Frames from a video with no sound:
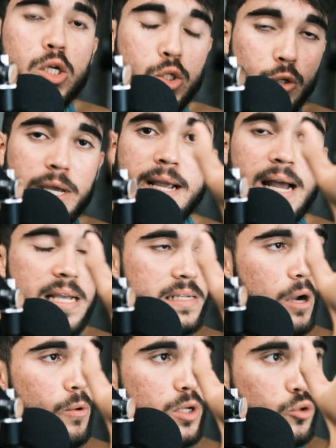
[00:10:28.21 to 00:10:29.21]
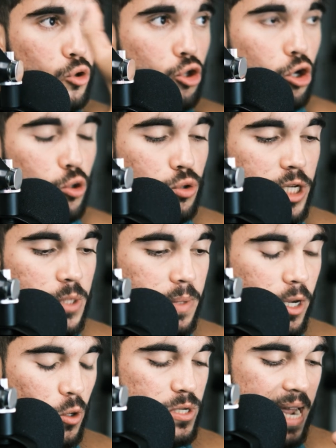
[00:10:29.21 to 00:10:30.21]
So yeah guys, I wanted to show you this
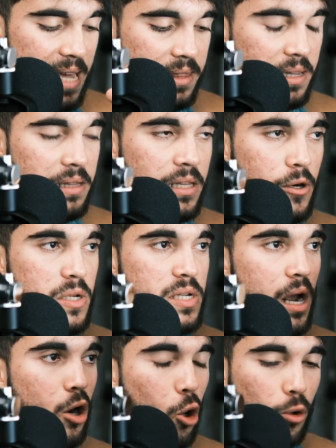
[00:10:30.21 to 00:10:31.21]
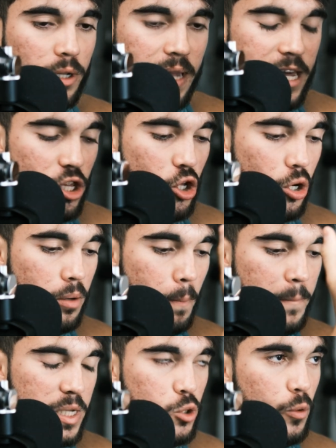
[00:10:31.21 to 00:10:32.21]
because I think there is a correlation
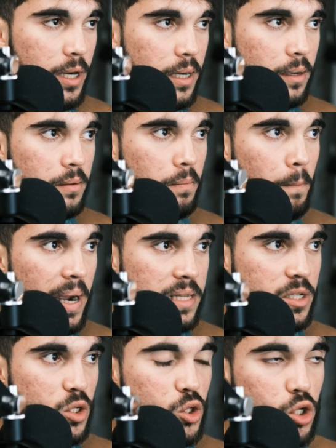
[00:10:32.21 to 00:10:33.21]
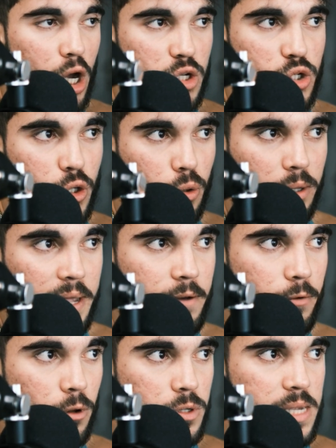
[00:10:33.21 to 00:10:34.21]
between my testosterone
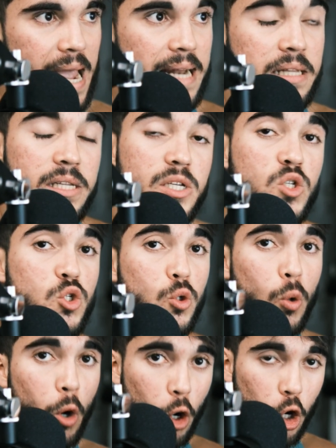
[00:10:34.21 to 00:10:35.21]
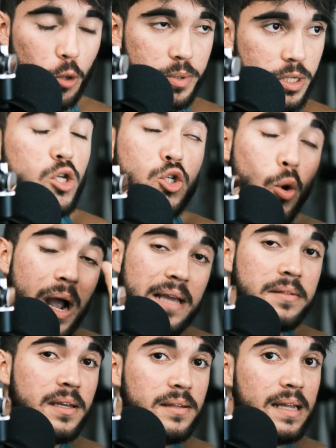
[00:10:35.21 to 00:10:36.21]
levels and these two herbs. So I
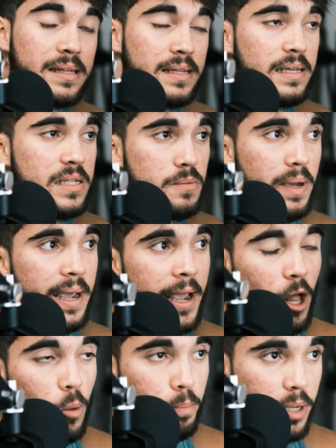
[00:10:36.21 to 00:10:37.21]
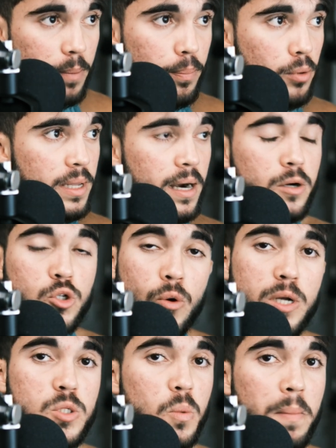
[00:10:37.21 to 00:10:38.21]
think that this may help people that are
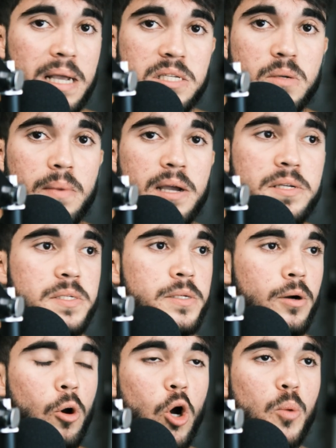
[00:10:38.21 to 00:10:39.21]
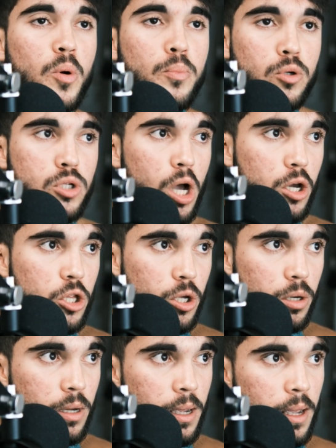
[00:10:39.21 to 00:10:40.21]
trying to maximize their hormone
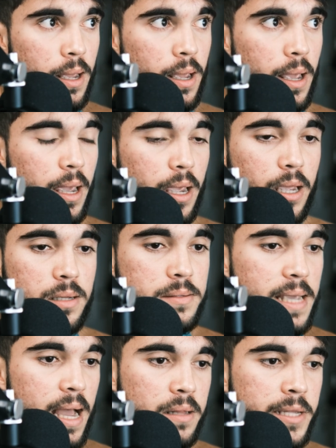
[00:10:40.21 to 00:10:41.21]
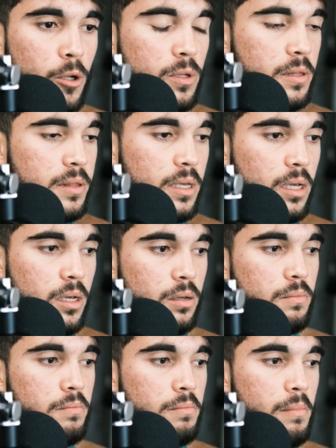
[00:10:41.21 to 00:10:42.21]
production. And yeah, the only thing
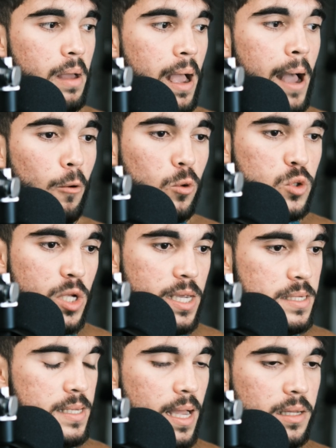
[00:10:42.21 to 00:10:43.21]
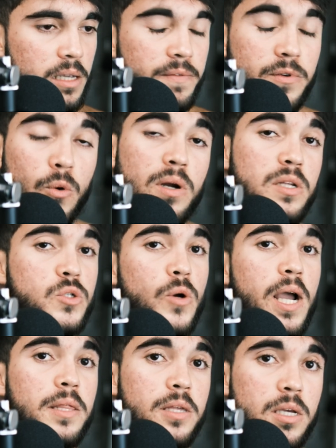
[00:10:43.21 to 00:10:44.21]
I will say is that if you want to
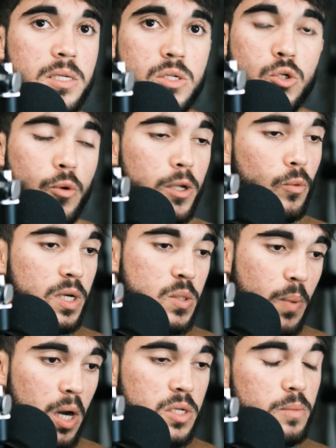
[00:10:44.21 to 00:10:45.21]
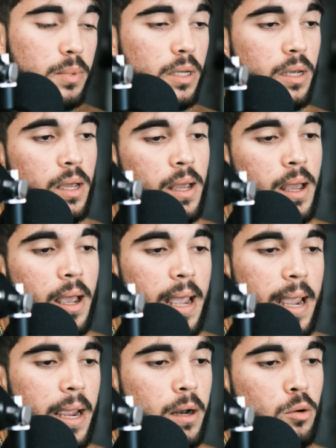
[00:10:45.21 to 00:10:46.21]
try this, do it responsibly
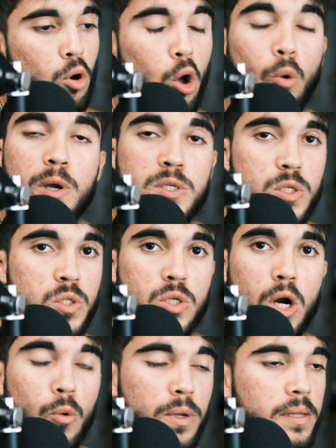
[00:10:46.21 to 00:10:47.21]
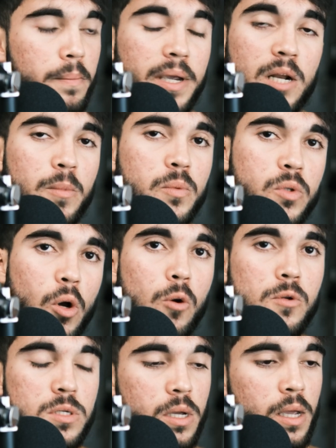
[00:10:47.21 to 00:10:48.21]
and always start with the minimum
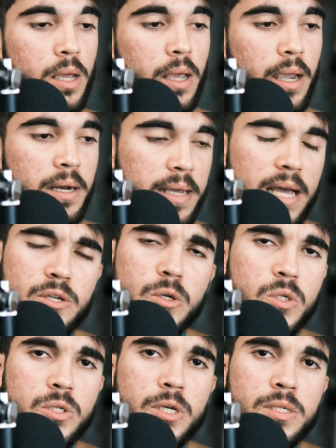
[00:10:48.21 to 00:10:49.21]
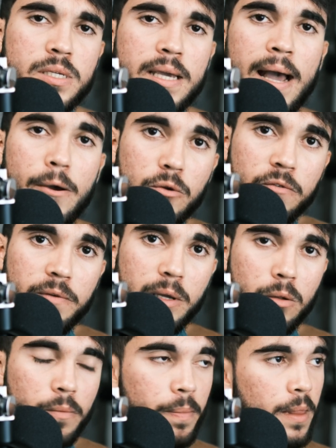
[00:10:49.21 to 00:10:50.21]
dose. And yeah, just see how you
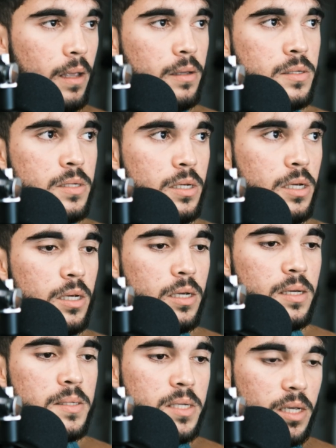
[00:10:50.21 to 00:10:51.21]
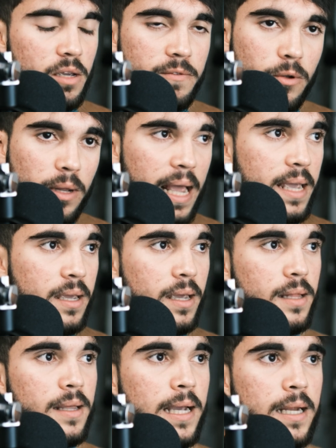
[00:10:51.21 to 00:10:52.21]
feel. See if you like
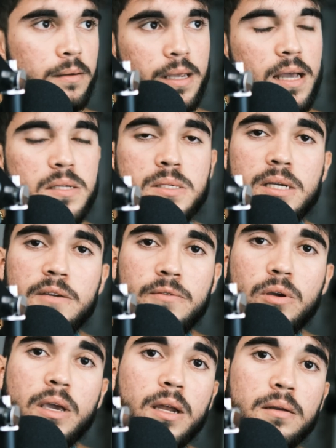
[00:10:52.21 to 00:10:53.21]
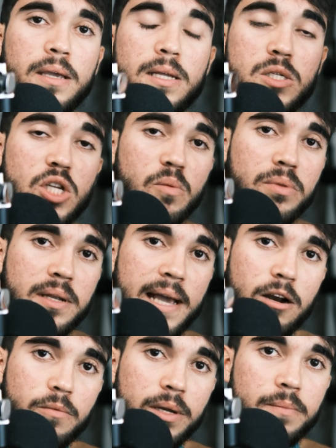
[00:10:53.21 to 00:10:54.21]
it, and yeah, see if you can get something
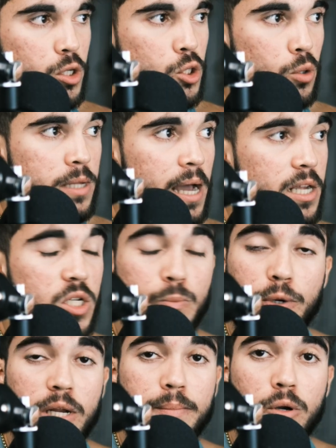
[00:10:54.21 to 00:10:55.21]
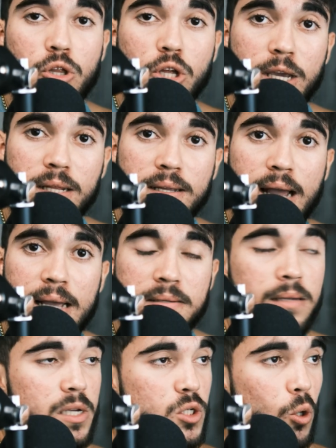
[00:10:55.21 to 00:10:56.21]
out of it. So that is pretty much it, guys.
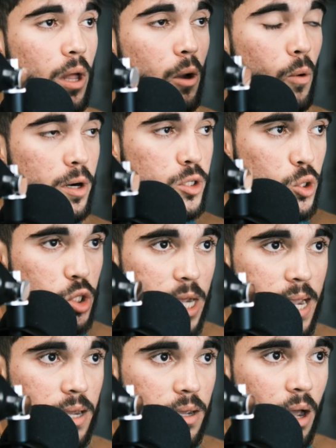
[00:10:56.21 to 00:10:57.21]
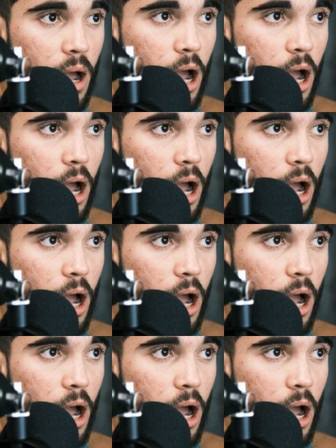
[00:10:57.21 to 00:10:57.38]
That's all I wanted to say.